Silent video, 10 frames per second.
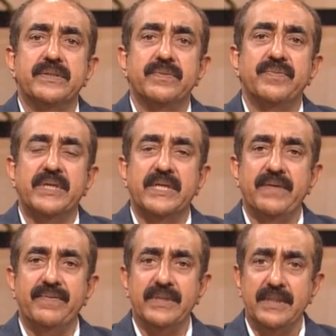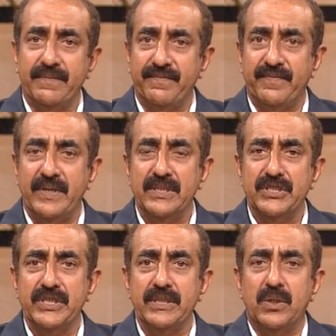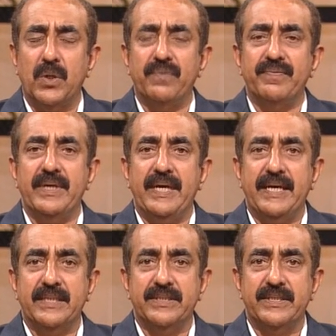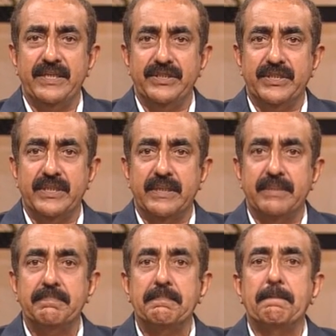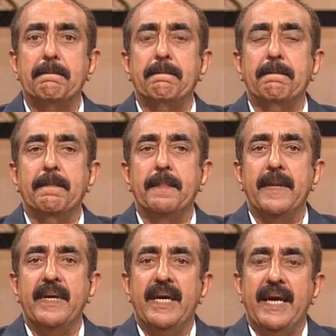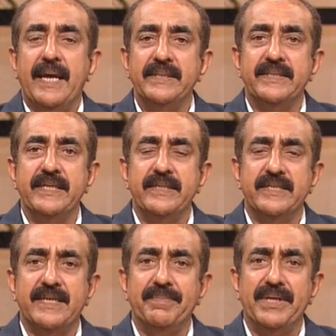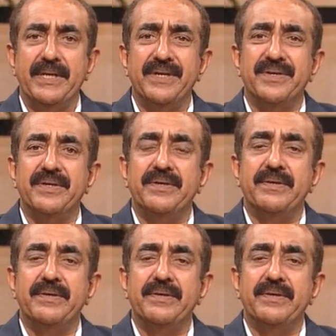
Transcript: were given the function of extension, and they disseminated